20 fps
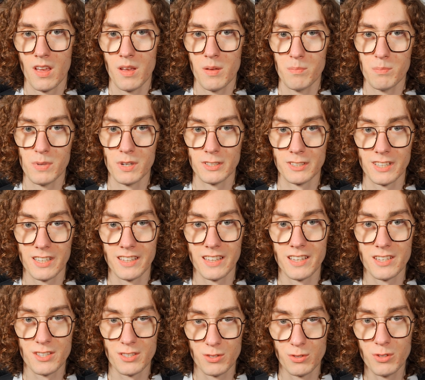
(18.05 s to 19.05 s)
But can a
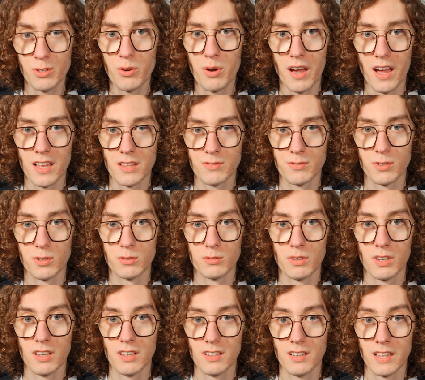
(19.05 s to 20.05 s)
studio
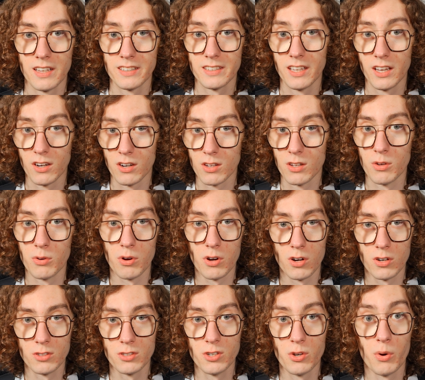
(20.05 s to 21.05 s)
headphone like the OLLO
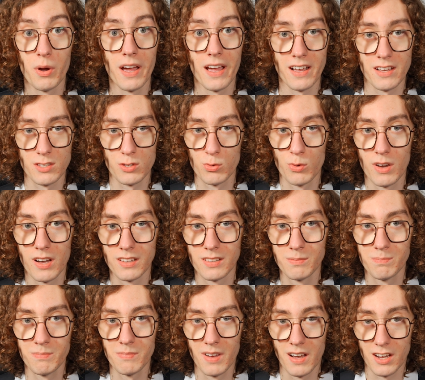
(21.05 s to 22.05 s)
Audio X1
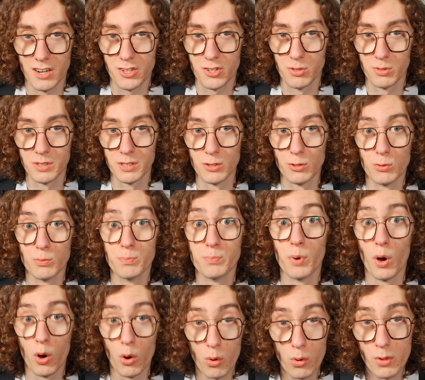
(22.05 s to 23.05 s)
actually do
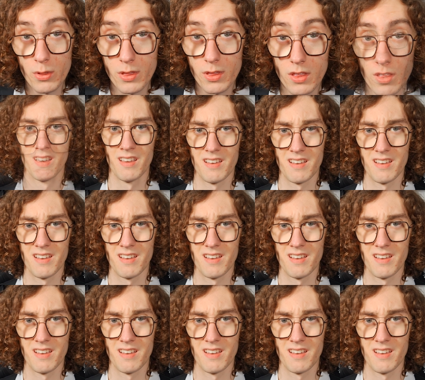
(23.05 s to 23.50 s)
both?